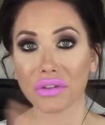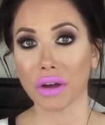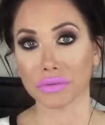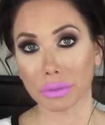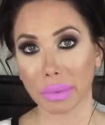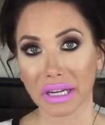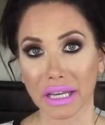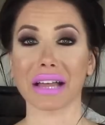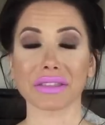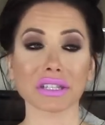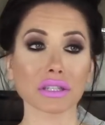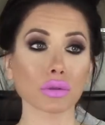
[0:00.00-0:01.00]
everybody.
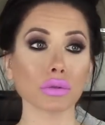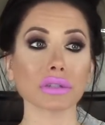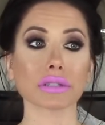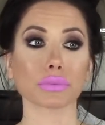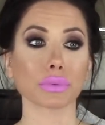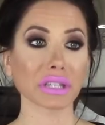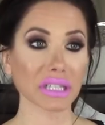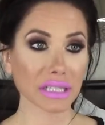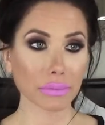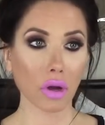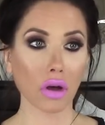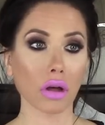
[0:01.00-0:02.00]
The school was really
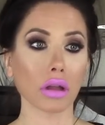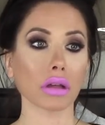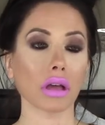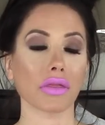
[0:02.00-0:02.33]
small.